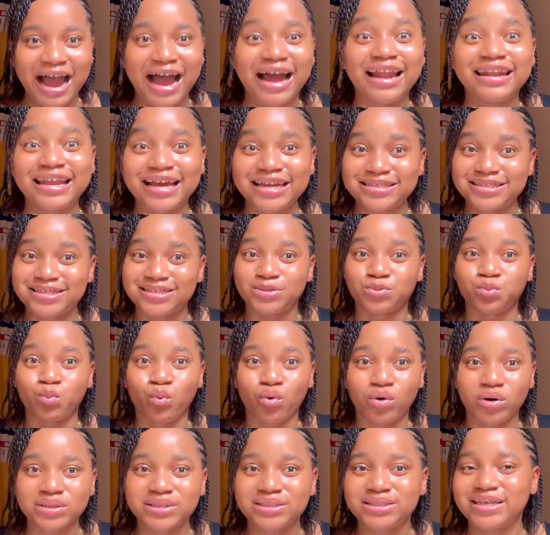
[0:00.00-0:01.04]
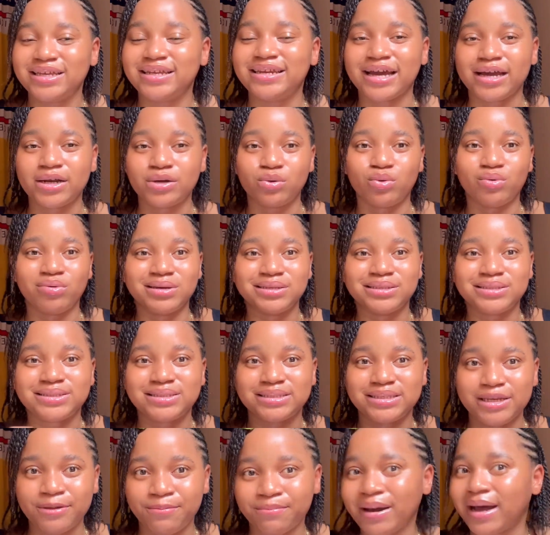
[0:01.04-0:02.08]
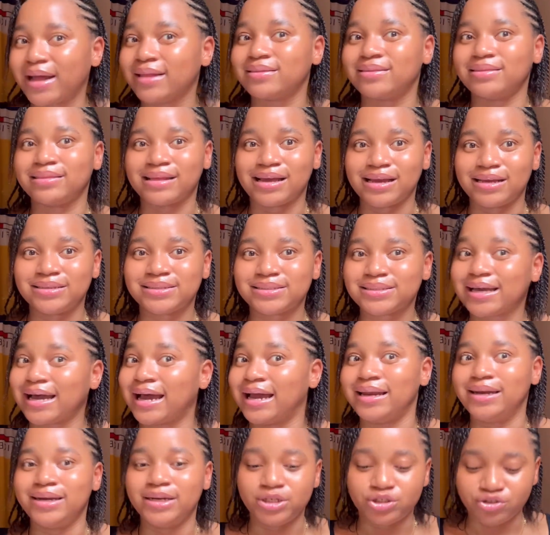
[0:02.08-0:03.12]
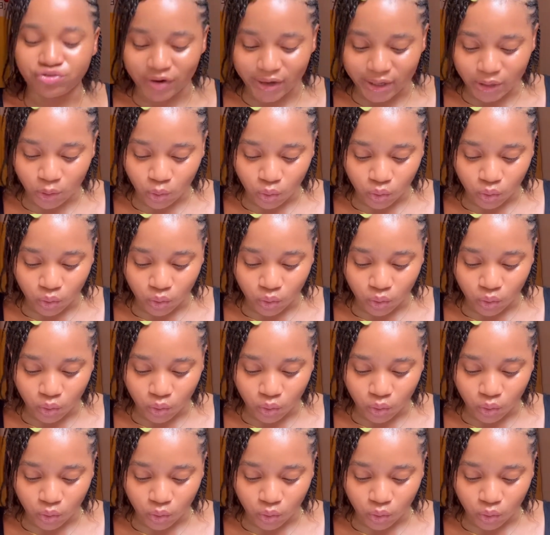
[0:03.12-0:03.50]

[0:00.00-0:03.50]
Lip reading: And that is what inadequate sleep at night can literally